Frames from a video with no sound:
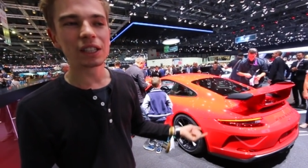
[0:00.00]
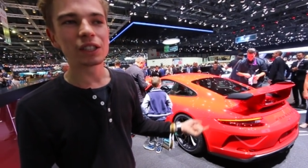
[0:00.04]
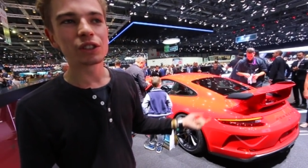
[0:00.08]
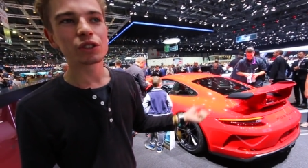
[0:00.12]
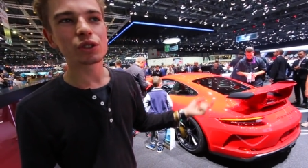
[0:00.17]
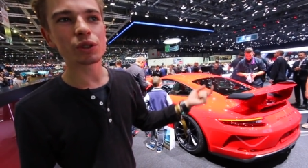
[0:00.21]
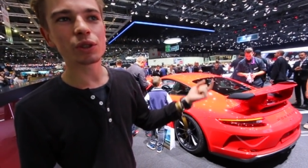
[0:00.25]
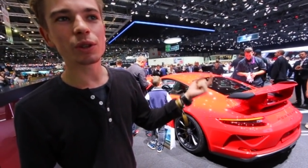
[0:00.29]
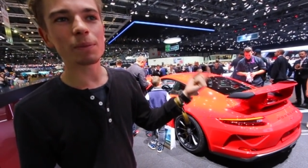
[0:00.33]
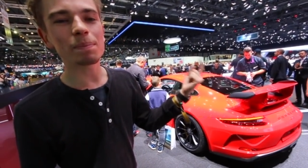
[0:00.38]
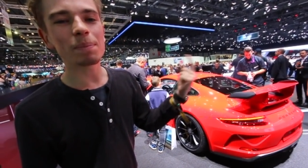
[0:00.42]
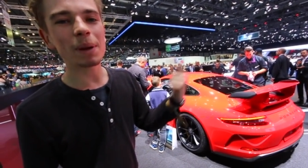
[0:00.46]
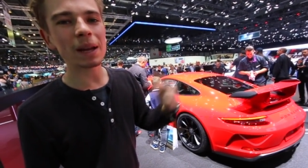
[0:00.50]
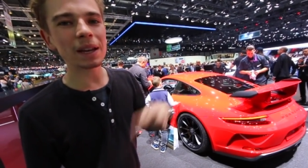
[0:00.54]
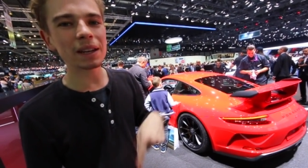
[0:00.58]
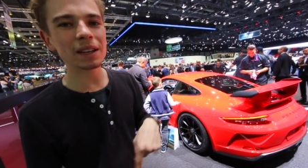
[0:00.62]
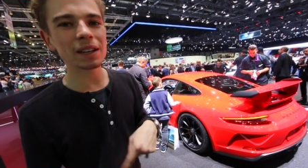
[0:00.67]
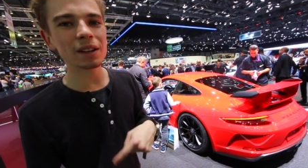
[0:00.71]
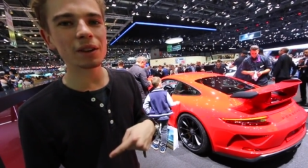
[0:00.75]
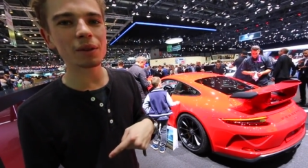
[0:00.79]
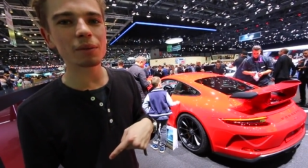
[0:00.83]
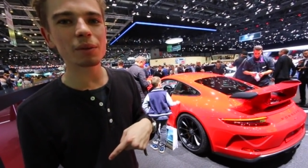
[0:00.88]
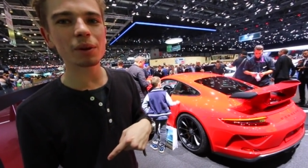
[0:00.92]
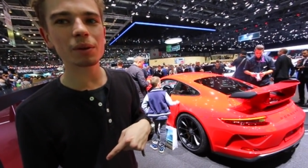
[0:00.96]
So
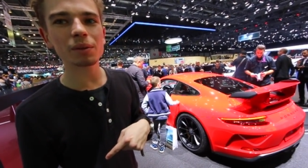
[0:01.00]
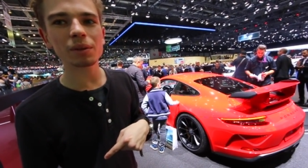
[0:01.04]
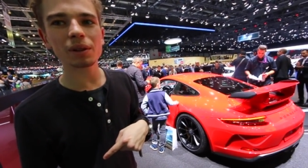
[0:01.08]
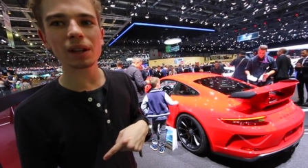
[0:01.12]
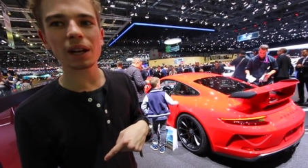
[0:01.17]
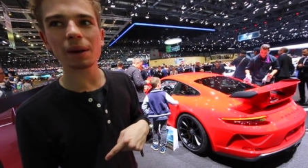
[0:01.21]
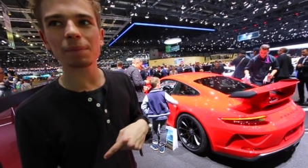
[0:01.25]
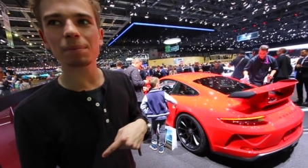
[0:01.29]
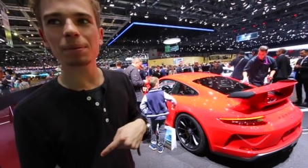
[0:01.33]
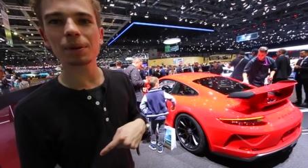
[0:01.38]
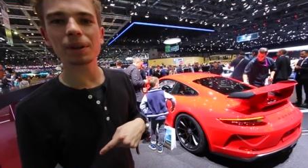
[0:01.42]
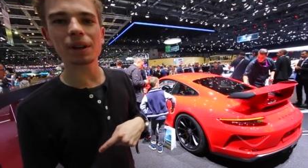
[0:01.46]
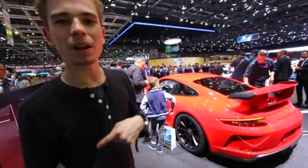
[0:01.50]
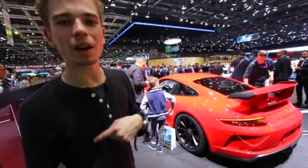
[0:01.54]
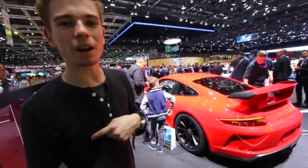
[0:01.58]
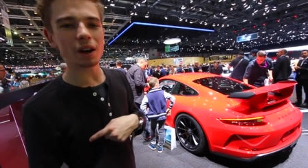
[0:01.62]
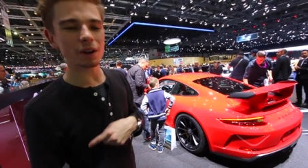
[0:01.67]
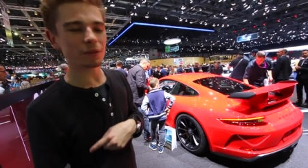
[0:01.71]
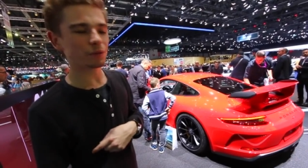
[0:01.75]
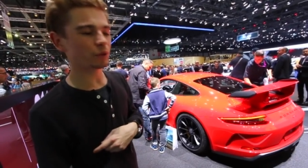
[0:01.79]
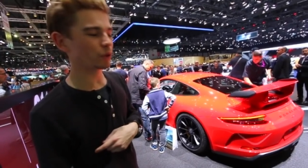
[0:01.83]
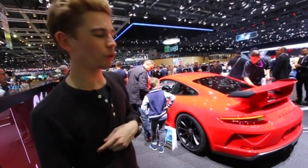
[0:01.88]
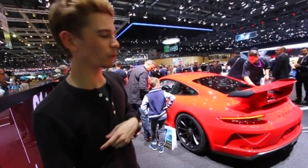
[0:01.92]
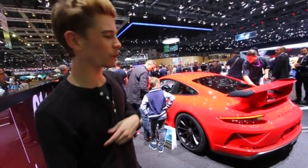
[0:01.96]
depending on what will happen
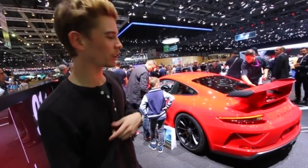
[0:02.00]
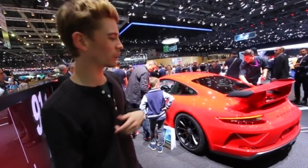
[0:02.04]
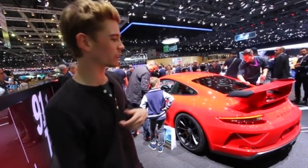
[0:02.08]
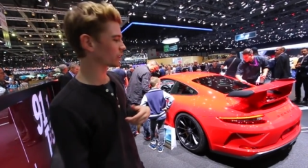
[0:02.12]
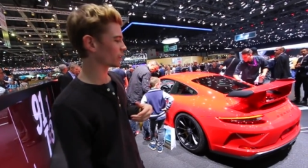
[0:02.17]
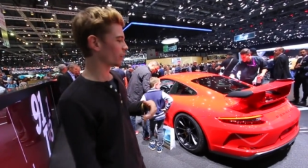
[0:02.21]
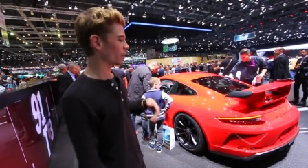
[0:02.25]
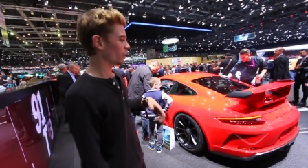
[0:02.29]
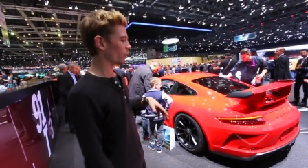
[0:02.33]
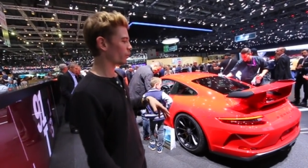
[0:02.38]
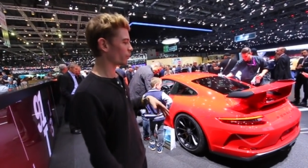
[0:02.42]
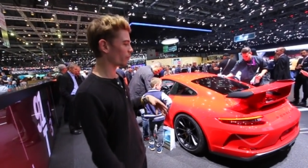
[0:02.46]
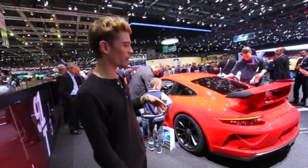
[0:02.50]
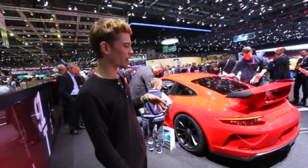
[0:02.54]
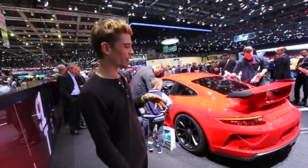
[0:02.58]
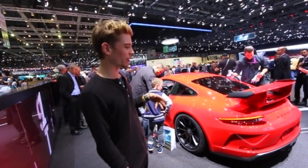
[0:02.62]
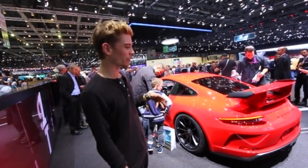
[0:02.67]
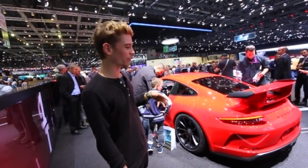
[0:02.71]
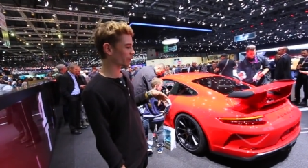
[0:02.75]
afterwards, with